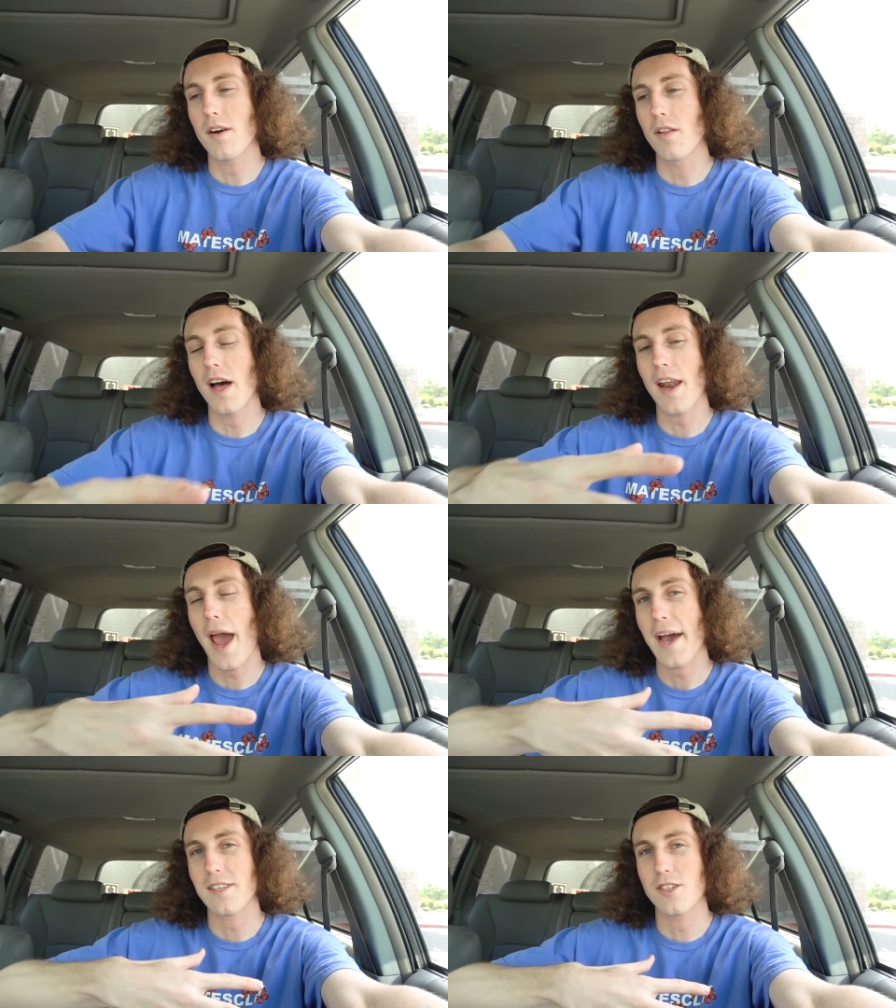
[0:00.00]
A lot
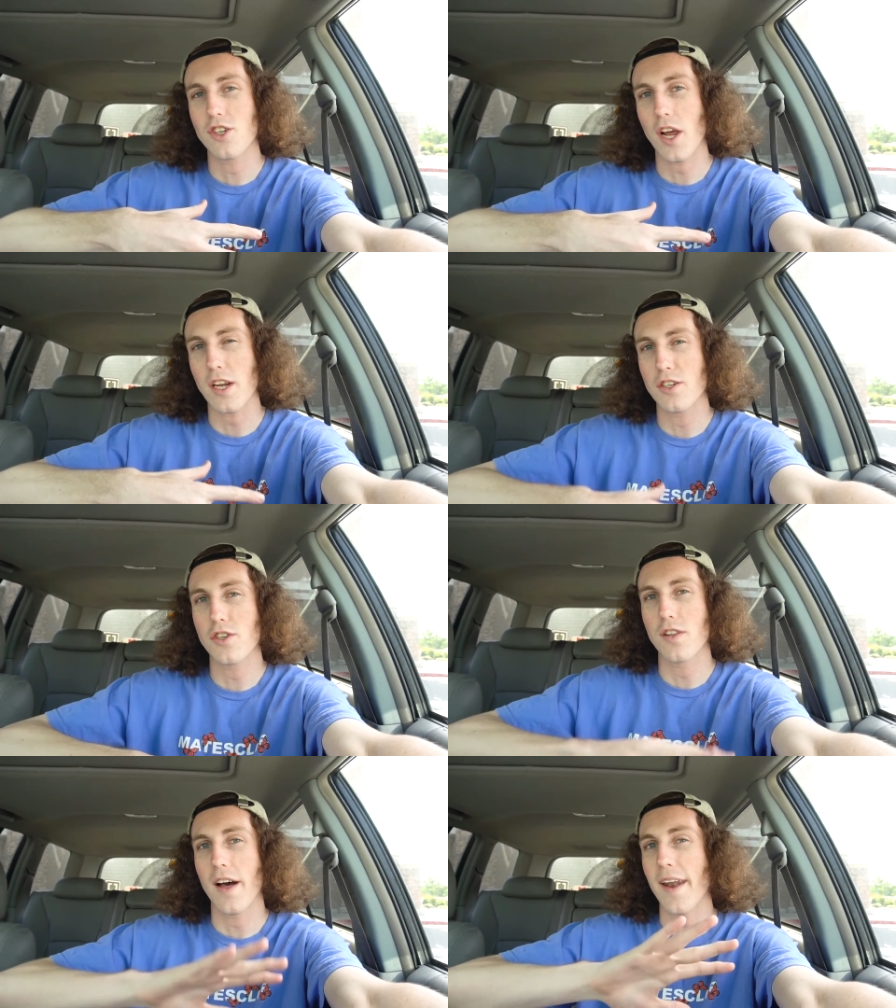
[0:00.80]
has changed,
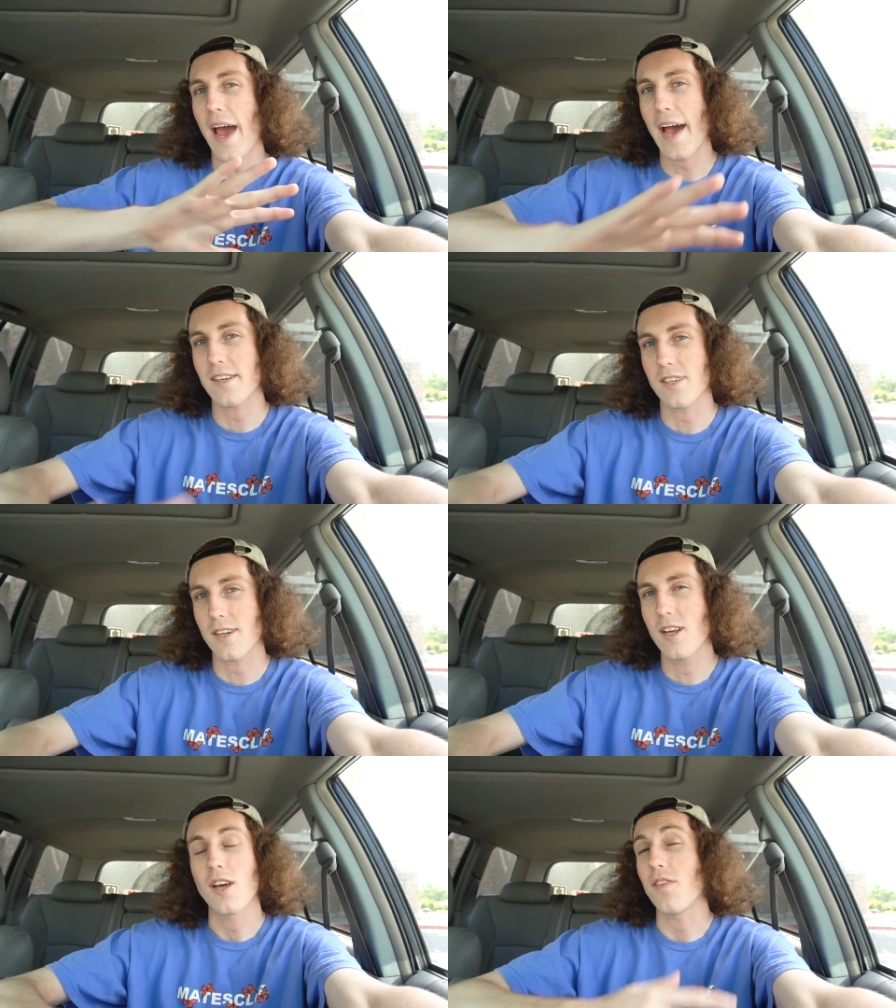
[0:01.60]
a lot hasn't,